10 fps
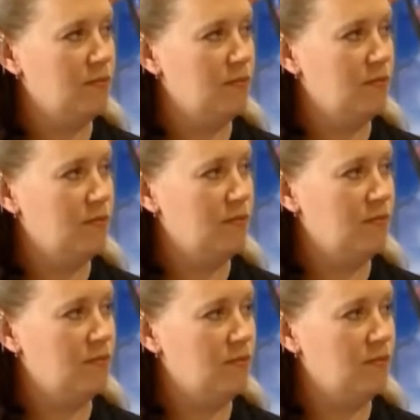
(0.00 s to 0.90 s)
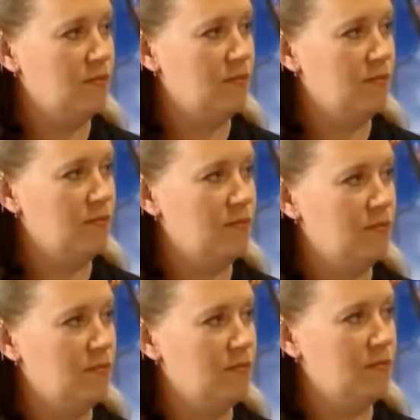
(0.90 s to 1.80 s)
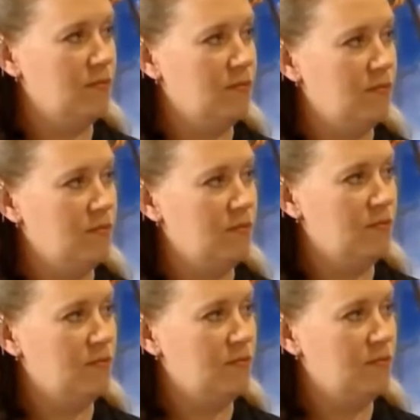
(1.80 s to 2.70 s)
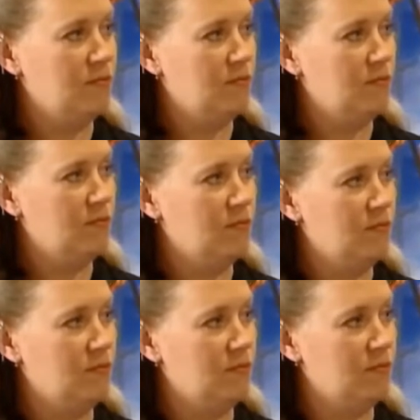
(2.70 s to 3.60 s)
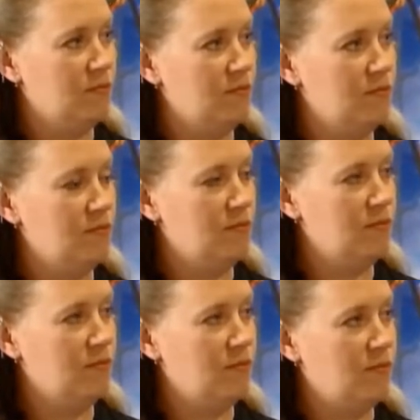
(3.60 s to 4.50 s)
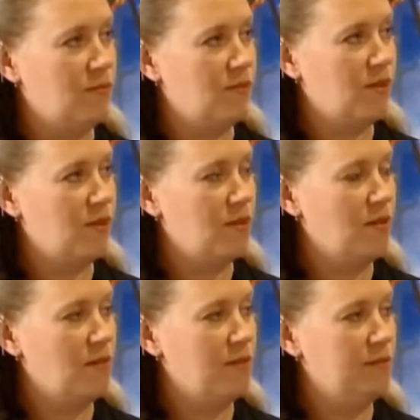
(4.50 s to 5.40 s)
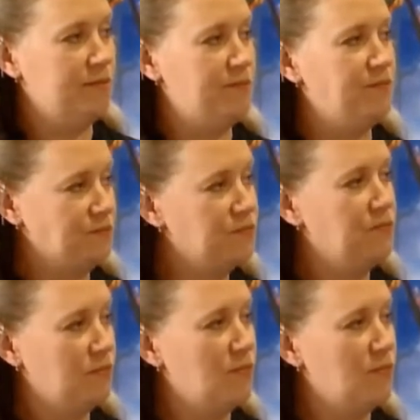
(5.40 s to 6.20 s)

(silent)